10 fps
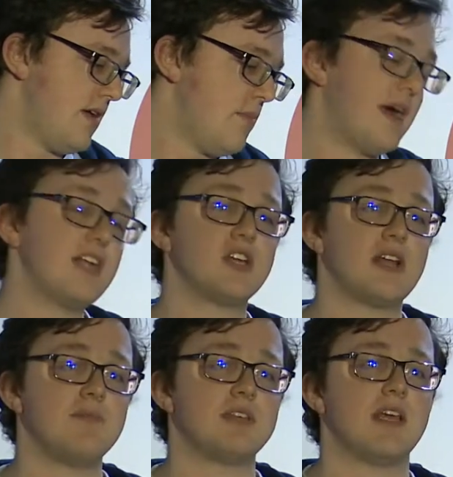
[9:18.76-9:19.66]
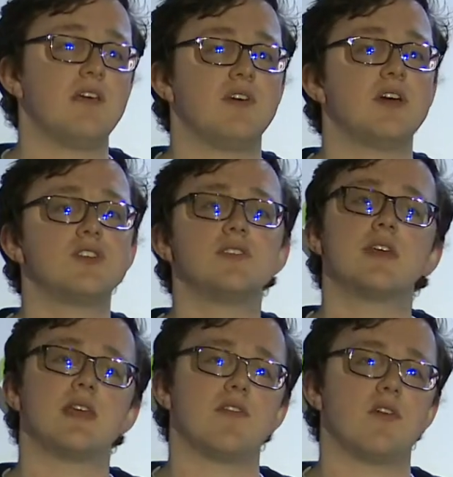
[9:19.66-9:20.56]
Managing Lambda layer versions
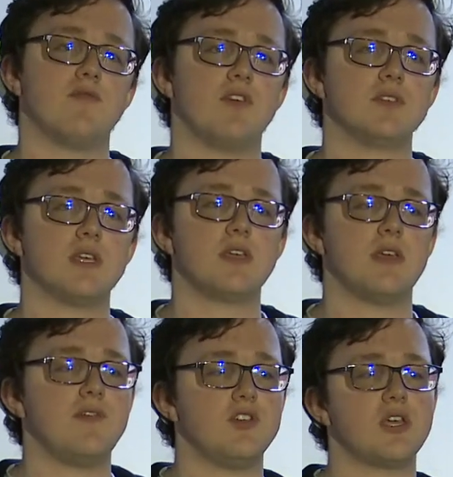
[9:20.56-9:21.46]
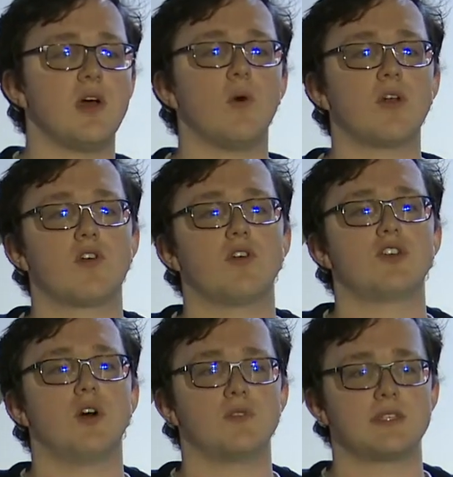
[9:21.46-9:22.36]
can get confusing. If you share one across
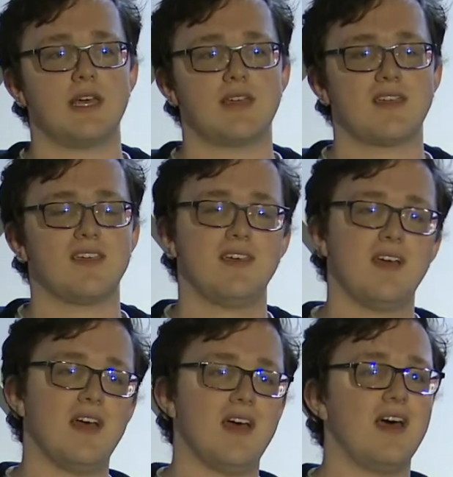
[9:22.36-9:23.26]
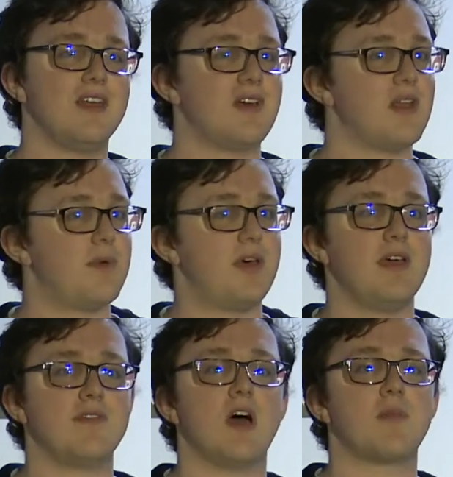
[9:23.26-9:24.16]
your whole stack, a developer,
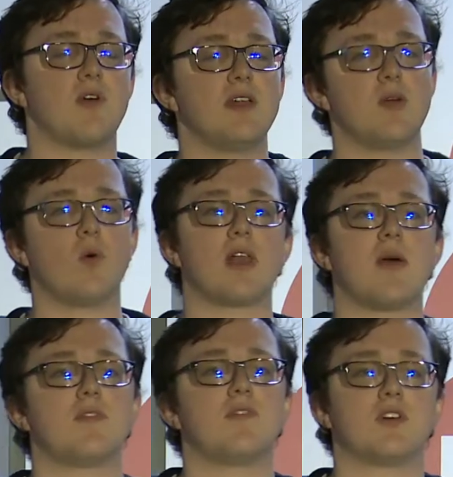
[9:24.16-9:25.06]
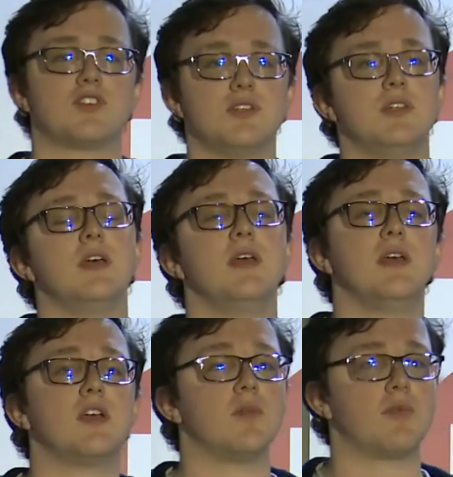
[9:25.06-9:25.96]
if they're upgrading one Lambda function,
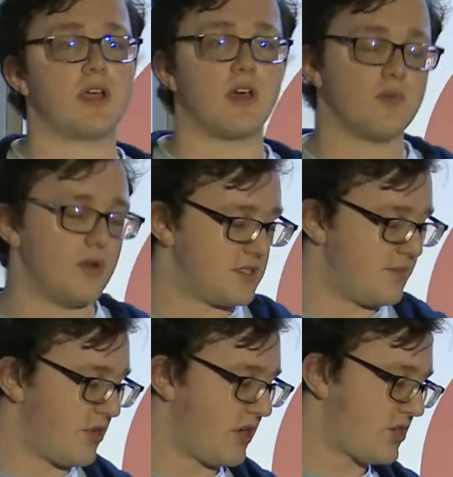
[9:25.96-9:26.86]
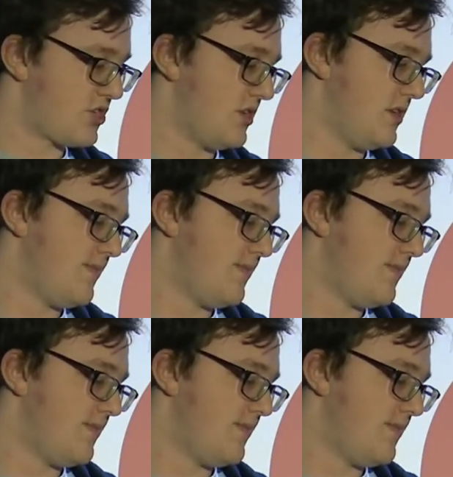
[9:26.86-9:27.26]
could break other ones in production.